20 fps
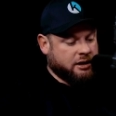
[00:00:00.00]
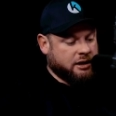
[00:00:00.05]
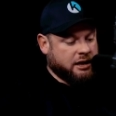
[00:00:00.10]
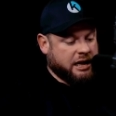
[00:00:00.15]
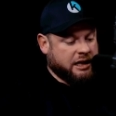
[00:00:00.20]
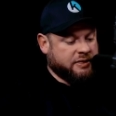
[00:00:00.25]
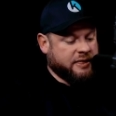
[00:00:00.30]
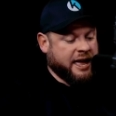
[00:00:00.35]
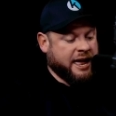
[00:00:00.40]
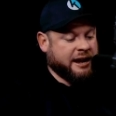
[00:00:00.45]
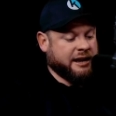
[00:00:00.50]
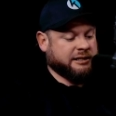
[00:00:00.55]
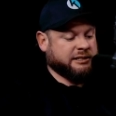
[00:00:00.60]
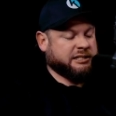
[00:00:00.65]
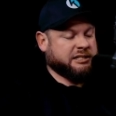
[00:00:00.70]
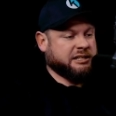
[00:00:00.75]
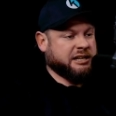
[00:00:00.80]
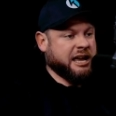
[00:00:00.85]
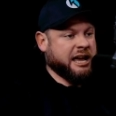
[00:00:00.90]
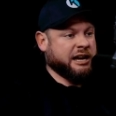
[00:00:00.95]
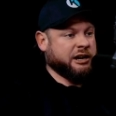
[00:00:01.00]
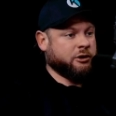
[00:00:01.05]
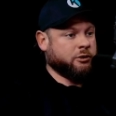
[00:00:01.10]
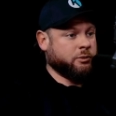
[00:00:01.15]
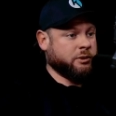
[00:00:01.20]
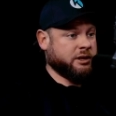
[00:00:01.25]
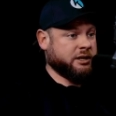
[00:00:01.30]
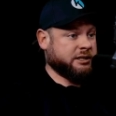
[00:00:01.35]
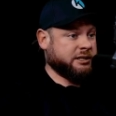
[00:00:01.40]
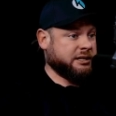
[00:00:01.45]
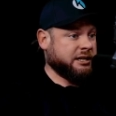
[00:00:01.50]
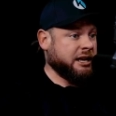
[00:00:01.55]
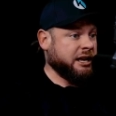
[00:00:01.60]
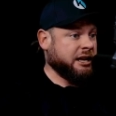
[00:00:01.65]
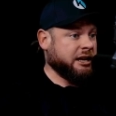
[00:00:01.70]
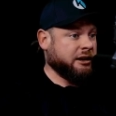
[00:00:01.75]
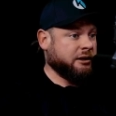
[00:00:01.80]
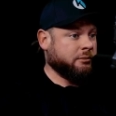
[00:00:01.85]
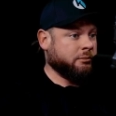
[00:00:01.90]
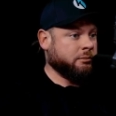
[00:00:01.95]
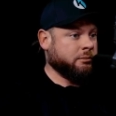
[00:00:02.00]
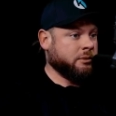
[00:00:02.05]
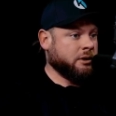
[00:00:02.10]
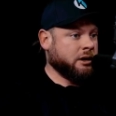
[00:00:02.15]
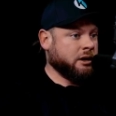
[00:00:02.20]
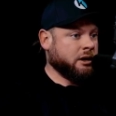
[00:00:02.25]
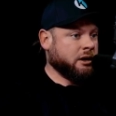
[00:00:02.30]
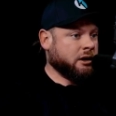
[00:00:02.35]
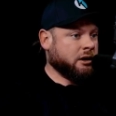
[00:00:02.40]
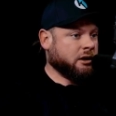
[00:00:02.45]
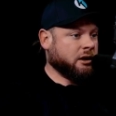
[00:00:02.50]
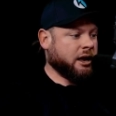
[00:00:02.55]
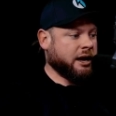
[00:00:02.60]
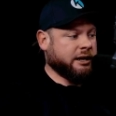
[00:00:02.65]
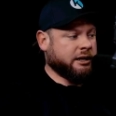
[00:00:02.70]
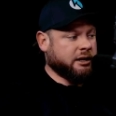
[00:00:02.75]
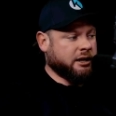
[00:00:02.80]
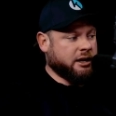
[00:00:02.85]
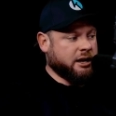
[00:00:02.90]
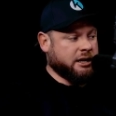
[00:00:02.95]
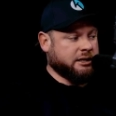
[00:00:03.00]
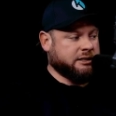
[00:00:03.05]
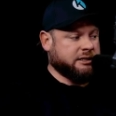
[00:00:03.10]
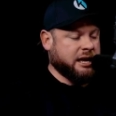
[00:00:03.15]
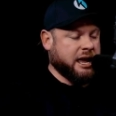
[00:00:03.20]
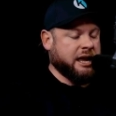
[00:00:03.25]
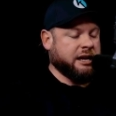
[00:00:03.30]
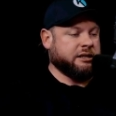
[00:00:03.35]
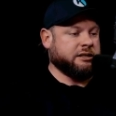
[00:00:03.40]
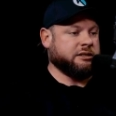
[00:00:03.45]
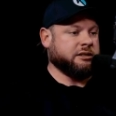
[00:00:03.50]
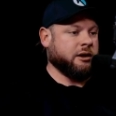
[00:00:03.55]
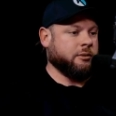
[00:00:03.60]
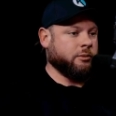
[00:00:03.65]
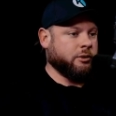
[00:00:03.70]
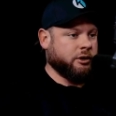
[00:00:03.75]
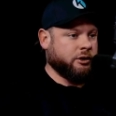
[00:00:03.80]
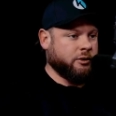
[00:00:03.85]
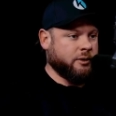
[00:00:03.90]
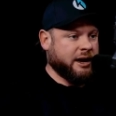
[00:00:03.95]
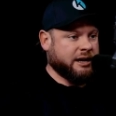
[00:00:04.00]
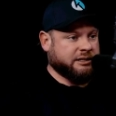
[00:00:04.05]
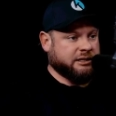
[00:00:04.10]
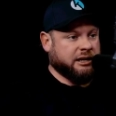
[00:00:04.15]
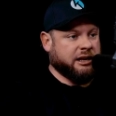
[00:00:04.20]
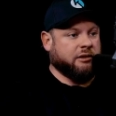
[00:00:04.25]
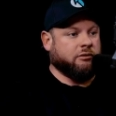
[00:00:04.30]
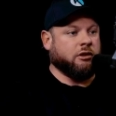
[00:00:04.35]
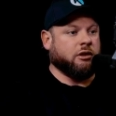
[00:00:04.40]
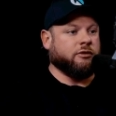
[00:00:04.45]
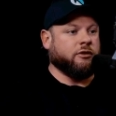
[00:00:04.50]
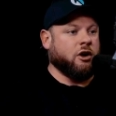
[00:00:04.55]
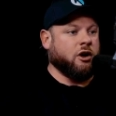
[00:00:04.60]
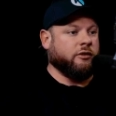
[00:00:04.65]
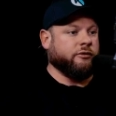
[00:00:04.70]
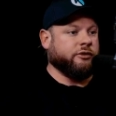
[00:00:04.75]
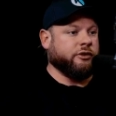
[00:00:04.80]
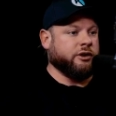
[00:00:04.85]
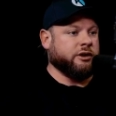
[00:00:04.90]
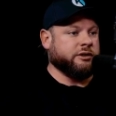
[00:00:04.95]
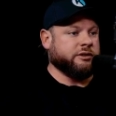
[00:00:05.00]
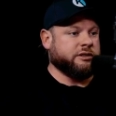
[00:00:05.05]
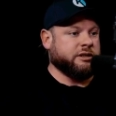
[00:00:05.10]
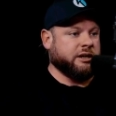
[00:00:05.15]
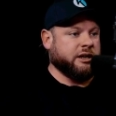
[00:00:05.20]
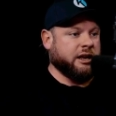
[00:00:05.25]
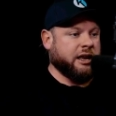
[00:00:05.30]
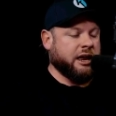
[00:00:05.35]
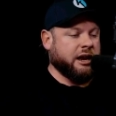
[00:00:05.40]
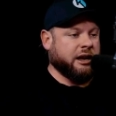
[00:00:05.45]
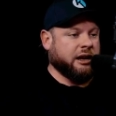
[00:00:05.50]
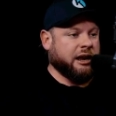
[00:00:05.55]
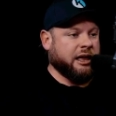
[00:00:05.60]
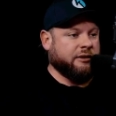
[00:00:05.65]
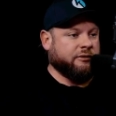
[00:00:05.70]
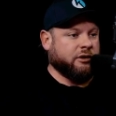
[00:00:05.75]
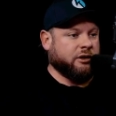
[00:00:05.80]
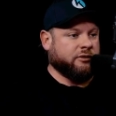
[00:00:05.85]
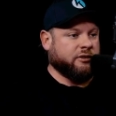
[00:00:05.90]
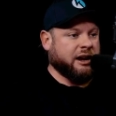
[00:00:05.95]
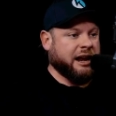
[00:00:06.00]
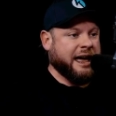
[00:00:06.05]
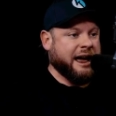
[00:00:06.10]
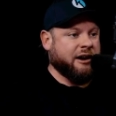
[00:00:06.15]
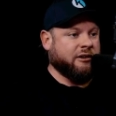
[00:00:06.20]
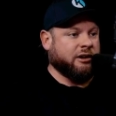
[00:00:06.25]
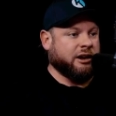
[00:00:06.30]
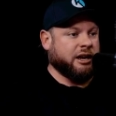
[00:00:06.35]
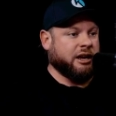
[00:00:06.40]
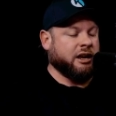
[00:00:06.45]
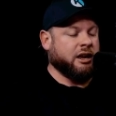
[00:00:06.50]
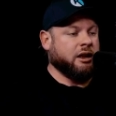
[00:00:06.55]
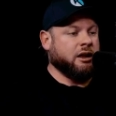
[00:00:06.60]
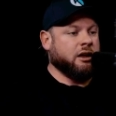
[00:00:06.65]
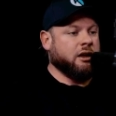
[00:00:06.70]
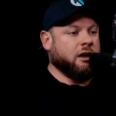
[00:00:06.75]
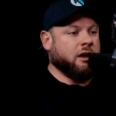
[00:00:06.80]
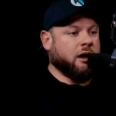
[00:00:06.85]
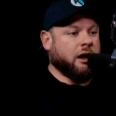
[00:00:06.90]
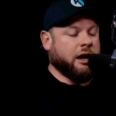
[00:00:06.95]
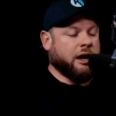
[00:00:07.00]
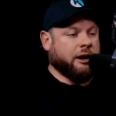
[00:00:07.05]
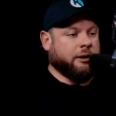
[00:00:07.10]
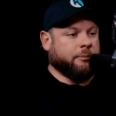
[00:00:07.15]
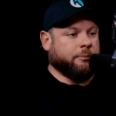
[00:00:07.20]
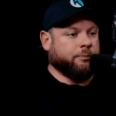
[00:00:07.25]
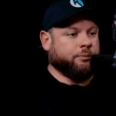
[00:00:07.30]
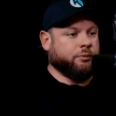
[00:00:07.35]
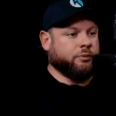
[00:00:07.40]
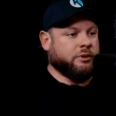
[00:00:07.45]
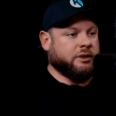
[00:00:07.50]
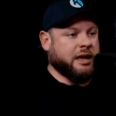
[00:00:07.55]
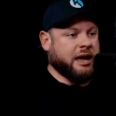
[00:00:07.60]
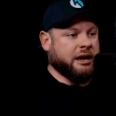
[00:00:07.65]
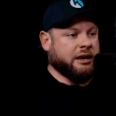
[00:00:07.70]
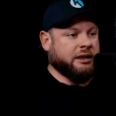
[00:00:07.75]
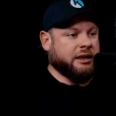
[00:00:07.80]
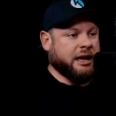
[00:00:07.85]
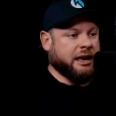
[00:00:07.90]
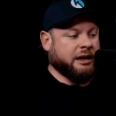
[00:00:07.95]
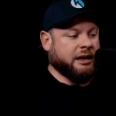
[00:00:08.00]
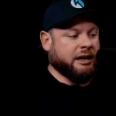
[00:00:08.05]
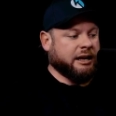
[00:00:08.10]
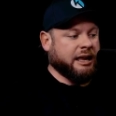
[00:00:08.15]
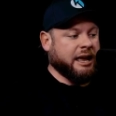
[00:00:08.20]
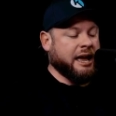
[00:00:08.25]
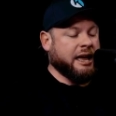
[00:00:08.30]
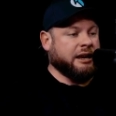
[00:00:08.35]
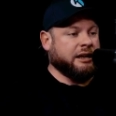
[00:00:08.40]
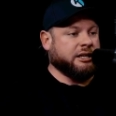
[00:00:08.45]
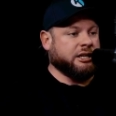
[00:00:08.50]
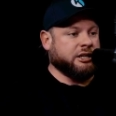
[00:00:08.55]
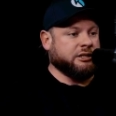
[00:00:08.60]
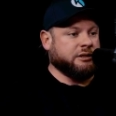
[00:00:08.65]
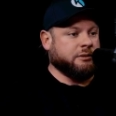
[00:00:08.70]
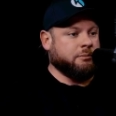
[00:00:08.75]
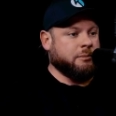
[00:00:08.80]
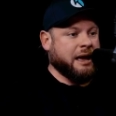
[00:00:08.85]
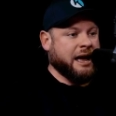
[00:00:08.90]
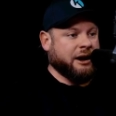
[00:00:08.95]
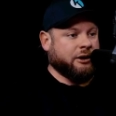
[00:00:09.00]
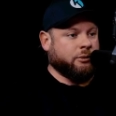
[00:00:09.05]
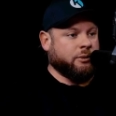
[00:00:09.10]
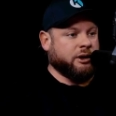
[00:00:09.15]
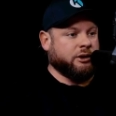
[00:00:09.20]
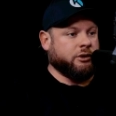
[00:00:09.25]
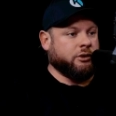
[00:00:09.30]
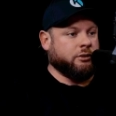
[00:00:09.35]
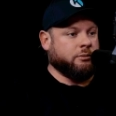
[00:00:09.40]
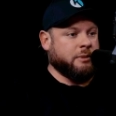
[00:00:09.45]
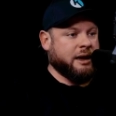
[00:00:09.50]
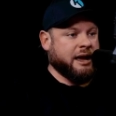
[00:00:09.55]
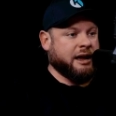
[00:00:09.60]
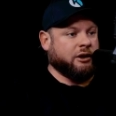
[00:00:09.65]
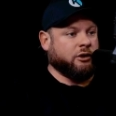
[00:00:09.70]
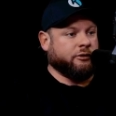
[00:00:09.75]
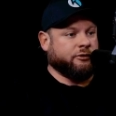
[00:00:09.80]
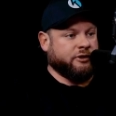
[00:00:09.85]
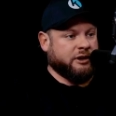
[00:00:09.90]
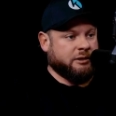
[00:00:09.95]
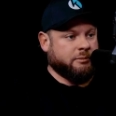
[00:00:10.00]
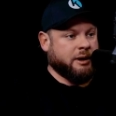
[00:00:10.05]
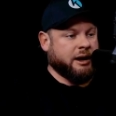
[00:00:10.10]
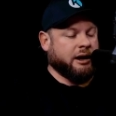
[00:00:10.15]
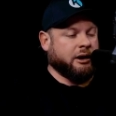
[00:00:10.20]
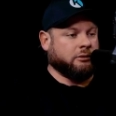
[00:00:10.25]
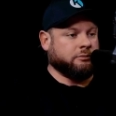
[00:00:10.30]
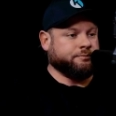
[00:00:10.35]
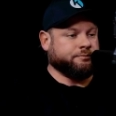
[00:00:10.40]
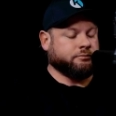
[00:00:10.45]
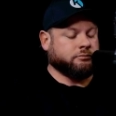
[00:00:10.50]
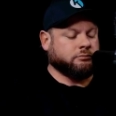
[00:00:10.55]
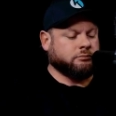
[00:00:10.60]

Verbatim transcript: and then at scale with a team, like it takes someone who has a level of confidence and a, and a level of clarity um, that that again, it doesn't matter whether you're male or female.